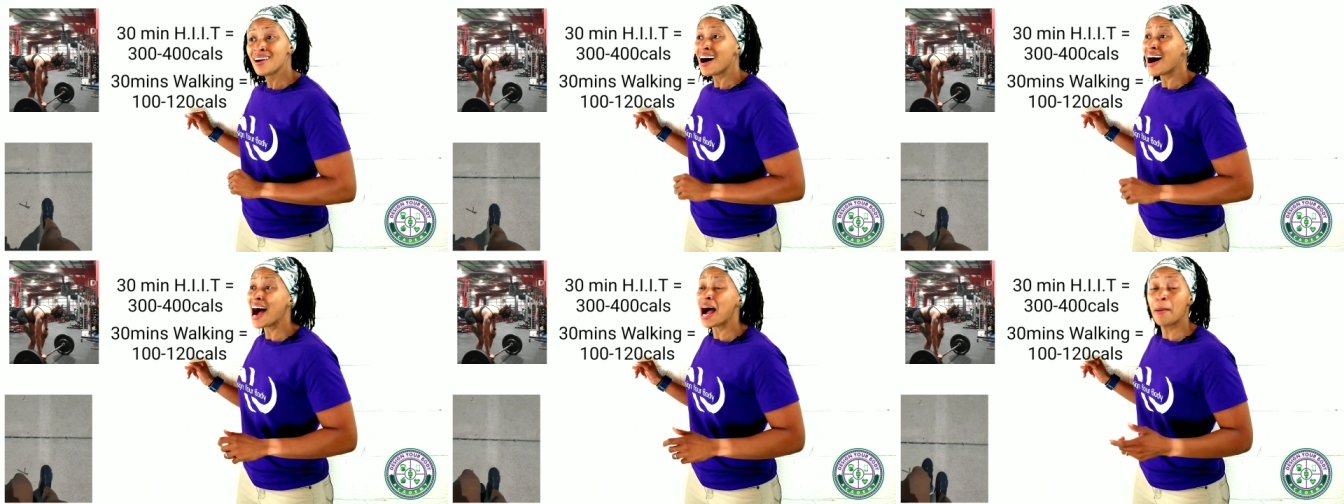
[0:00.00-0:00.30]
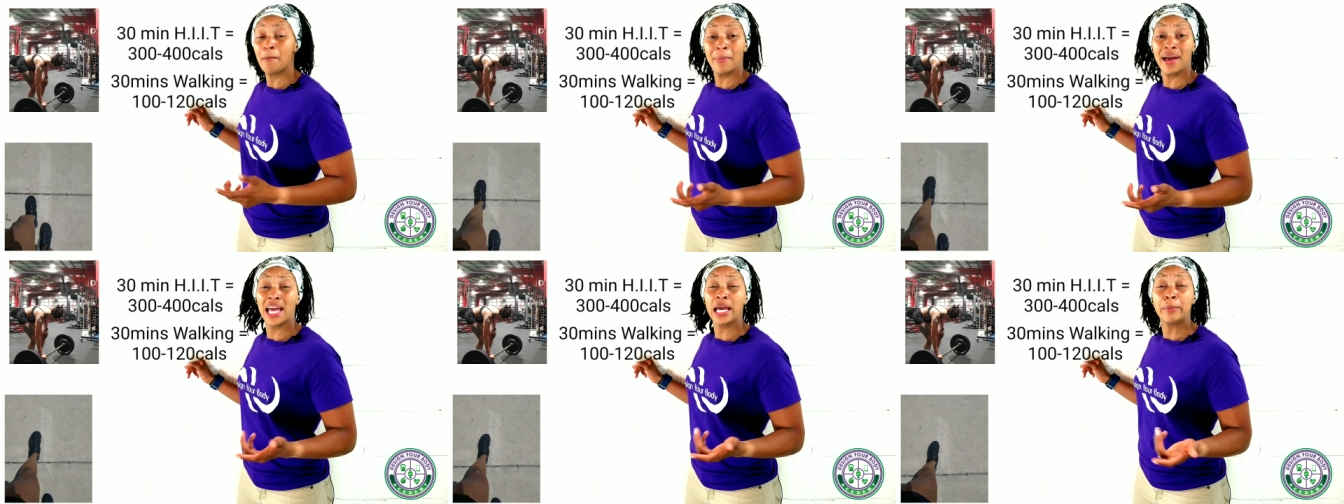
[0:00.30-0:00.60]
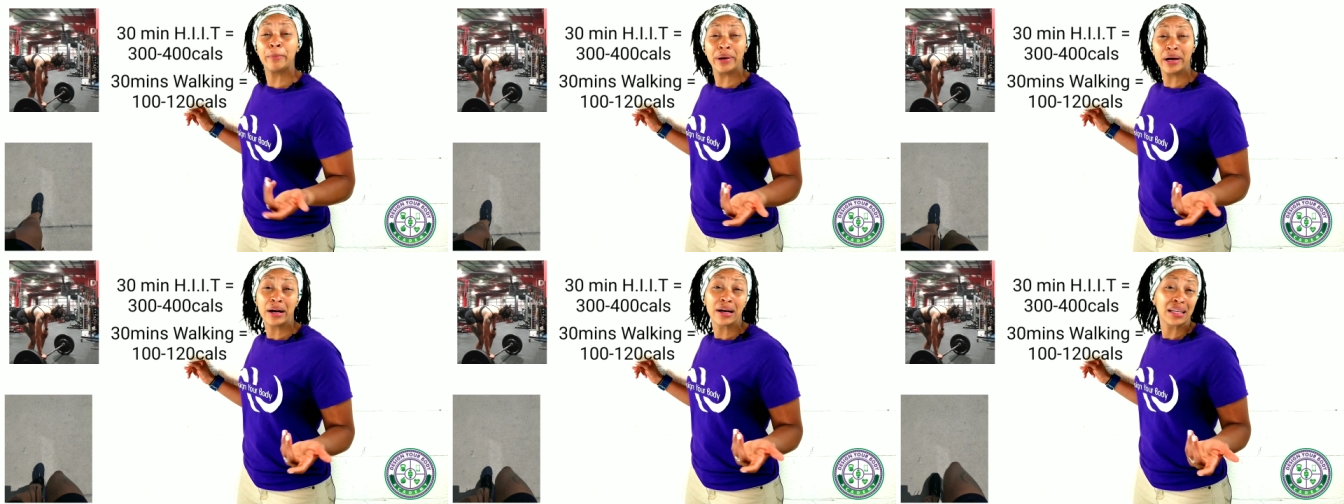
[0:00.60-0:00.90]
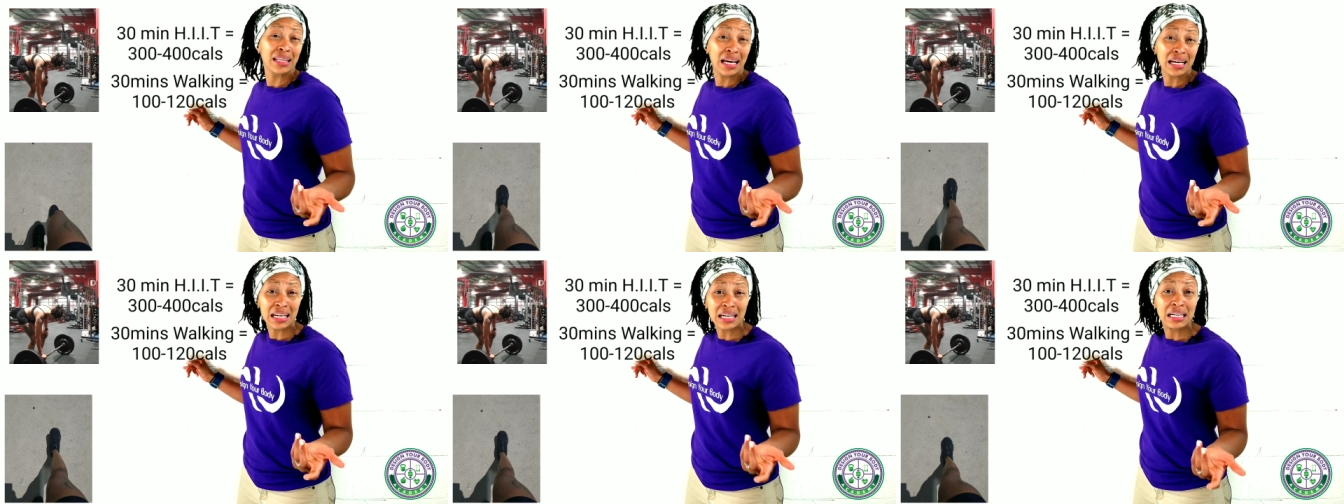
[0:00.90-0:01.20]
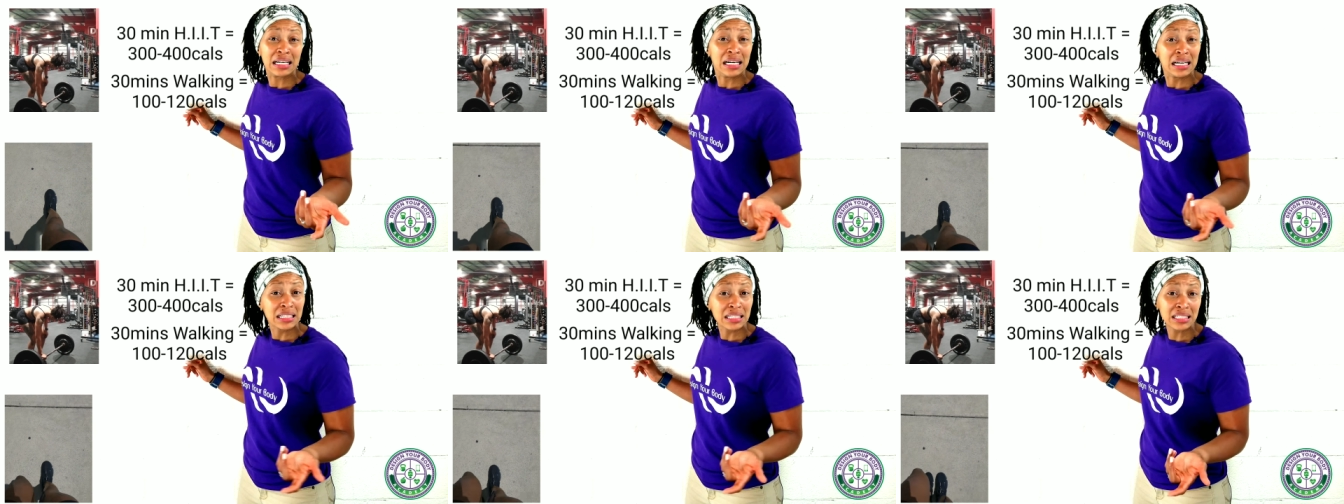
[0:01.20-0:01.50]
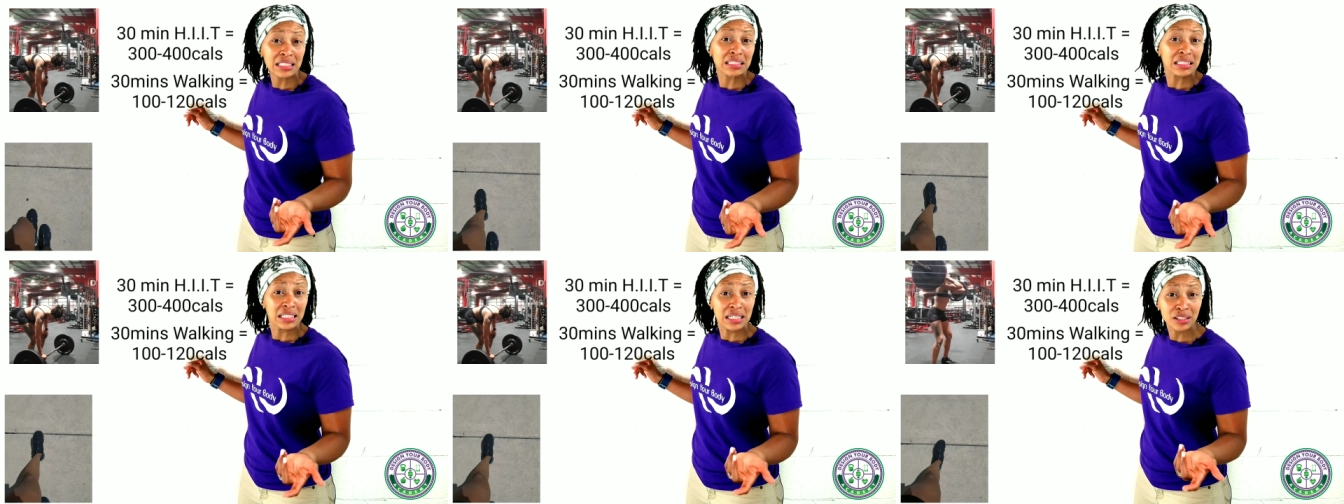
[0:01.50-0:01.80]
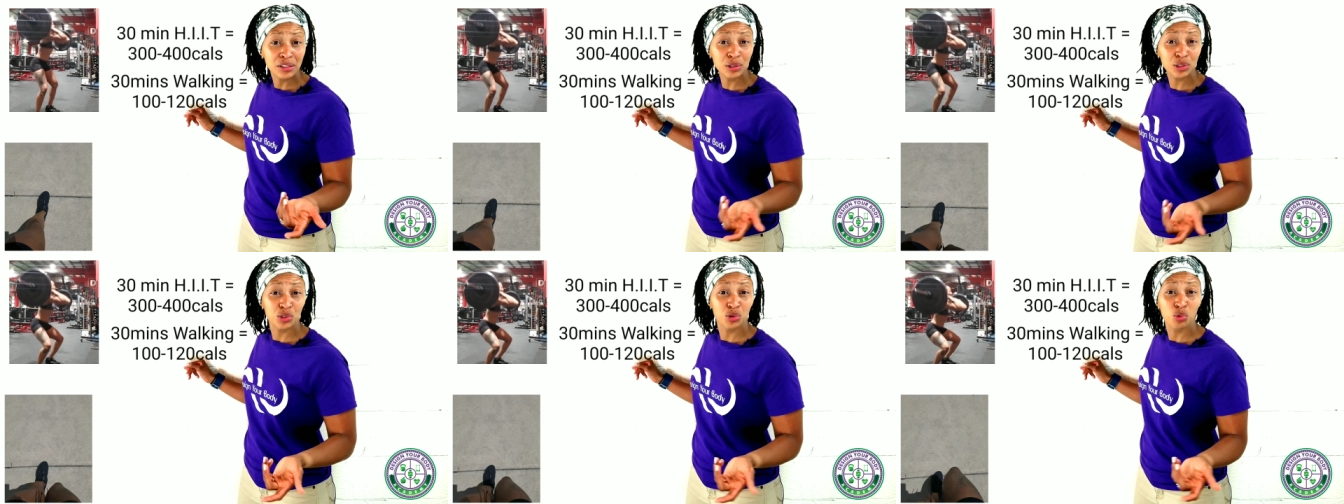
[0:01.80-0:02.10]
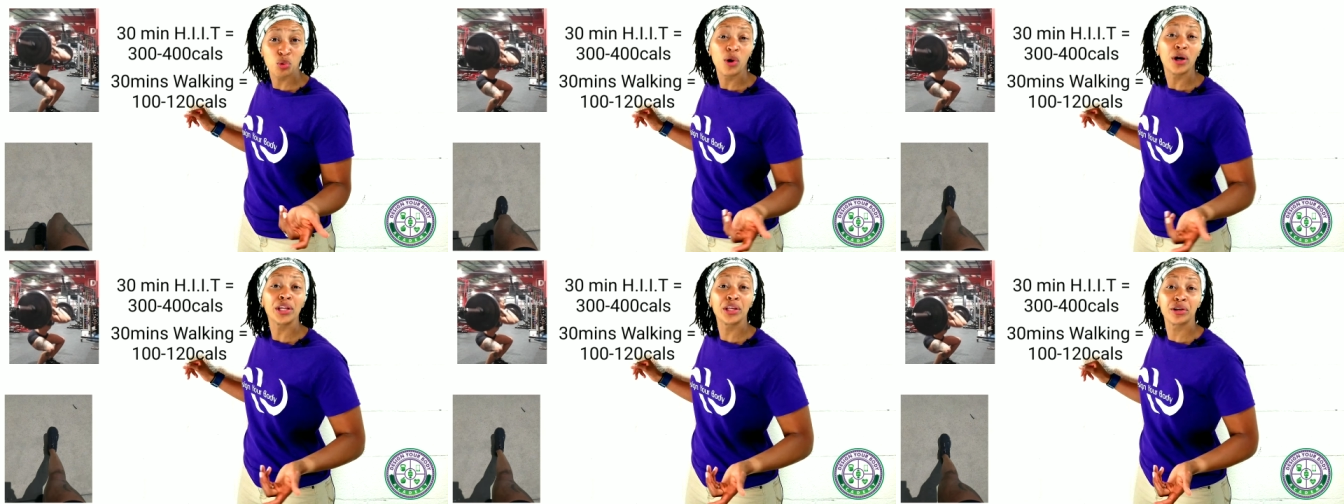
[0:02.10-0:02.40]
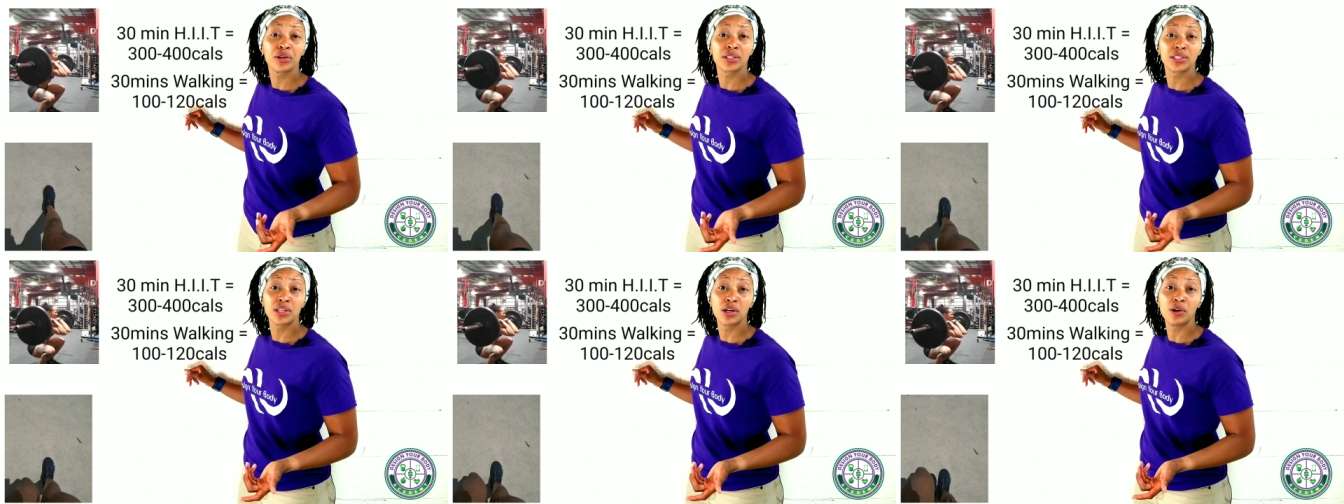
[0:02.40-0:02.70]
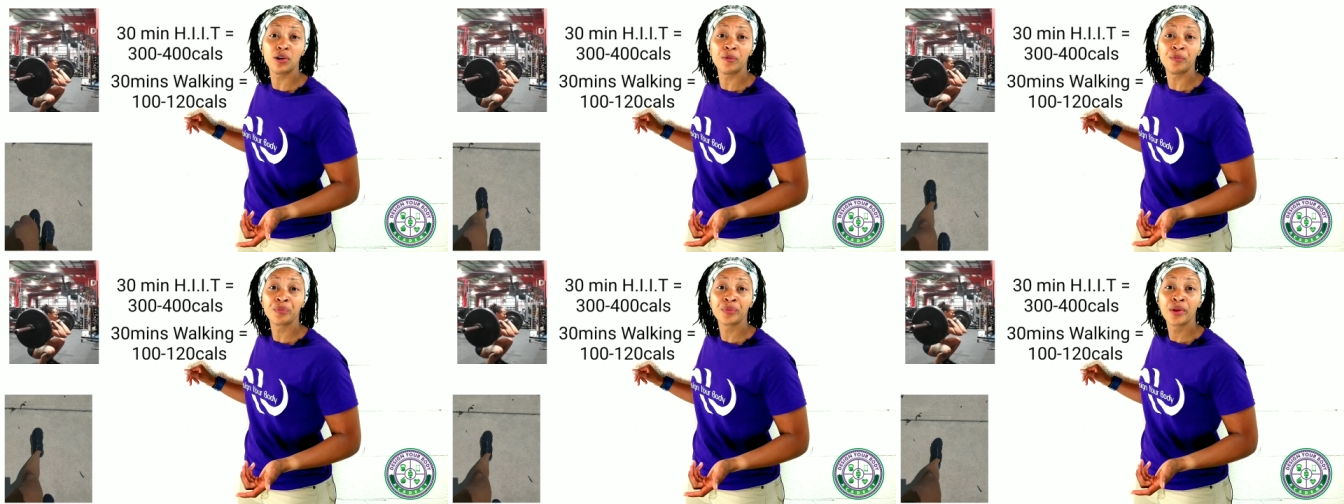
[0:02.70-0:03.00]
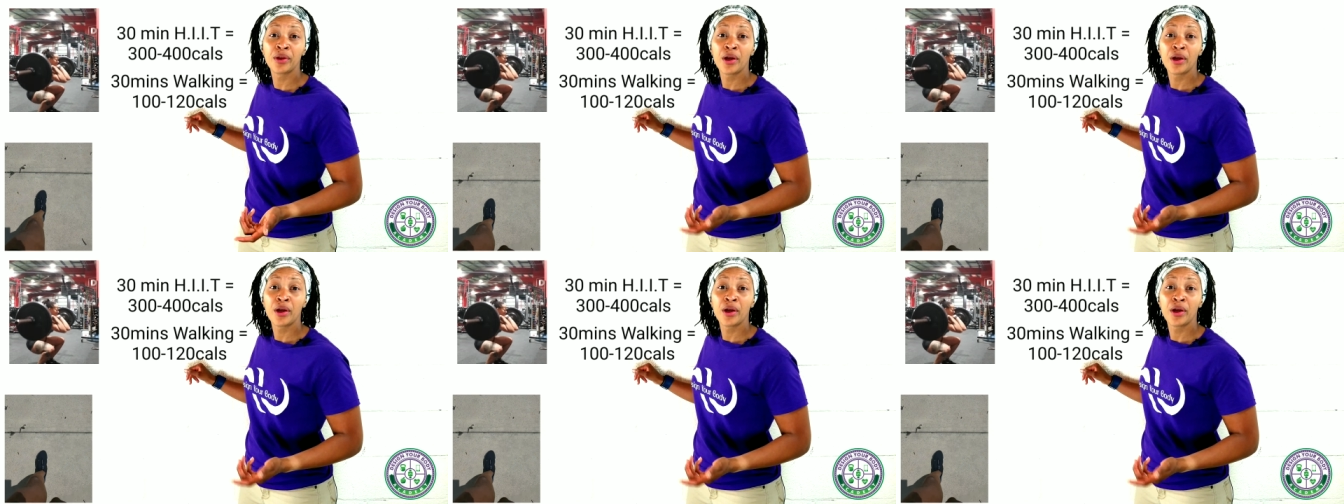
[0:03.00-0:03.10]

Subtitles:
I may burn like 100, 120 or so.